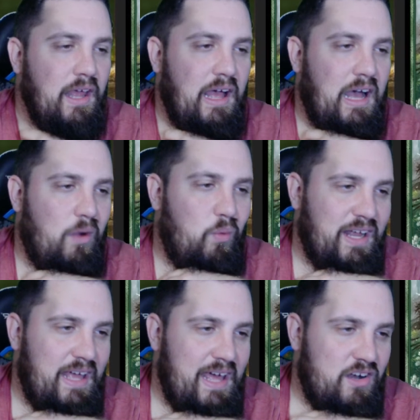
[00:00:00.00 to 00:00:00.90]
When
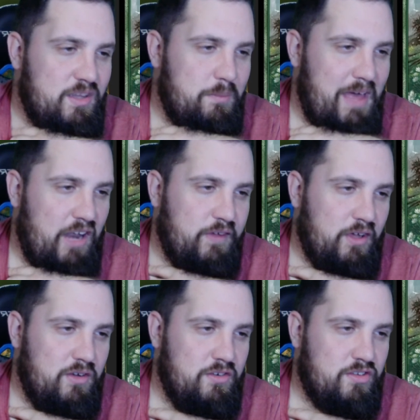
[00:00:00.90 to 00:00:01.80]
it enters the
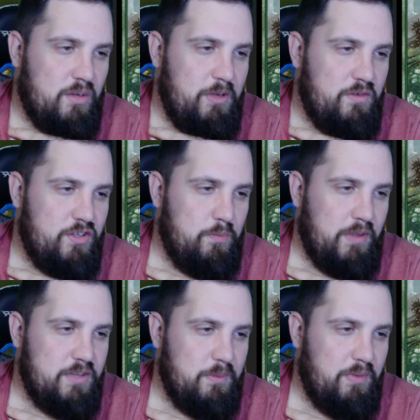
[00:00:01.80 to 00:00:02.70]
battlefield, you distribute 2
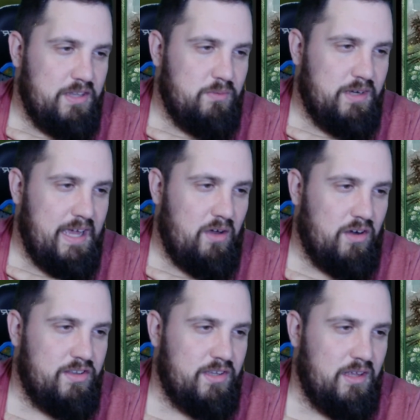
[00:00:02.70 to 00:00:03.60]
+1/+1
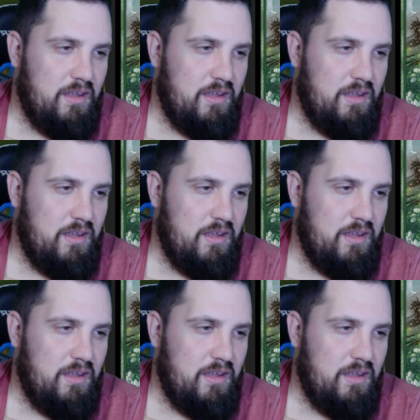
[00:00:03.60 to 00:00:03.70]
counters